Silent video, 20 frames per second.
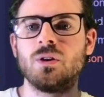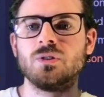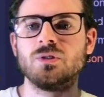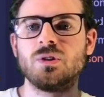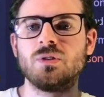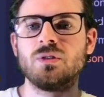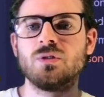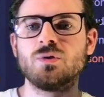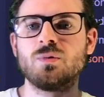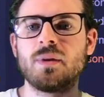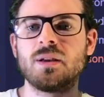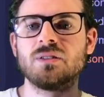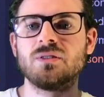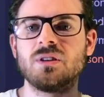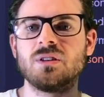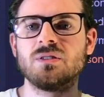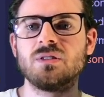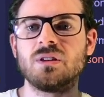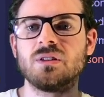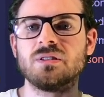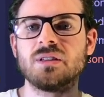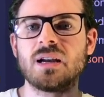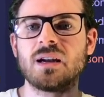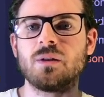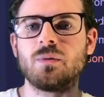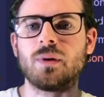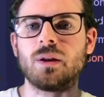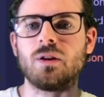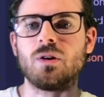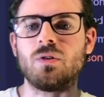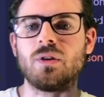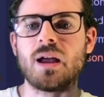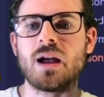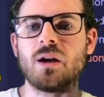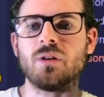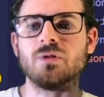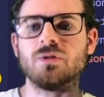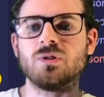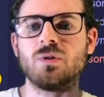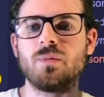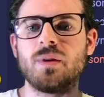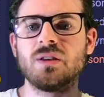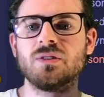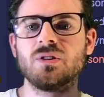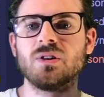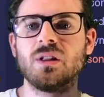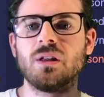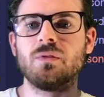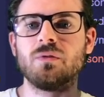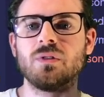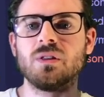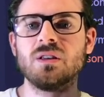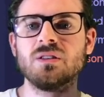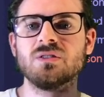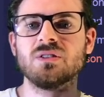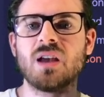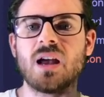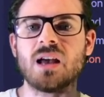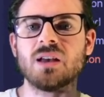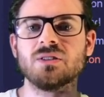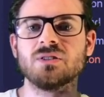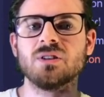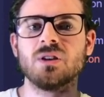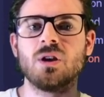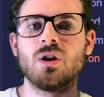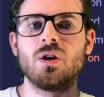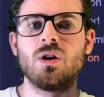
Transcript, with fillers: So this will make sense in a second when I go down. So basically for this test,